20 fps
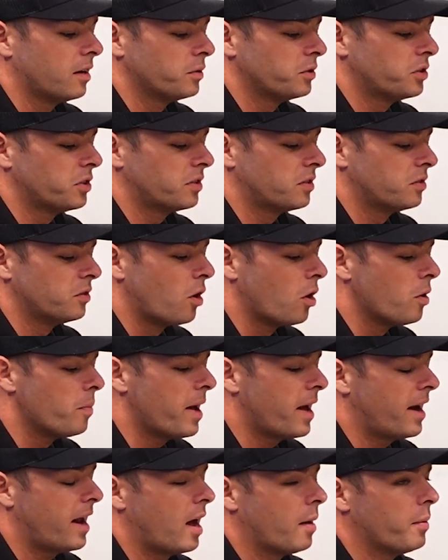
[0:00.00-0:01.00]
it was just no
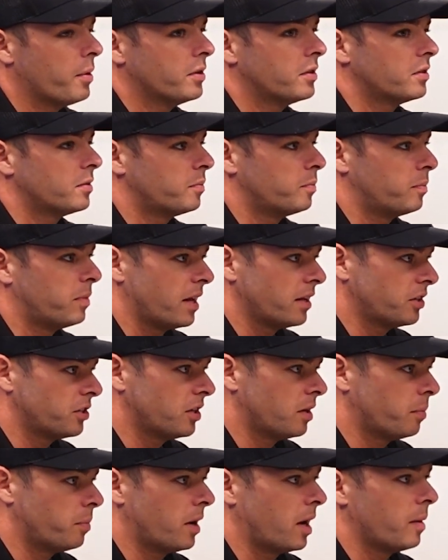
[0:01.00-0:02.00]
bad habits, blank
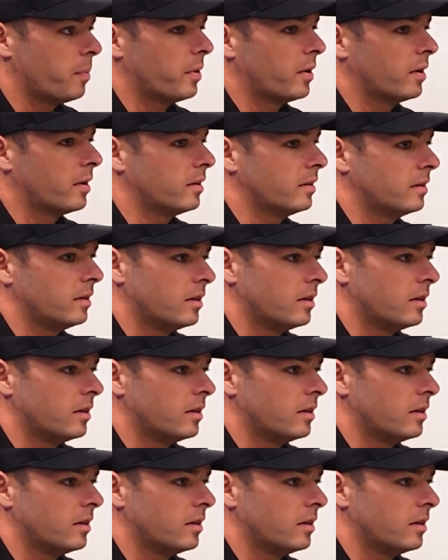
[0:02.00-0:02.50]
sheet of paper,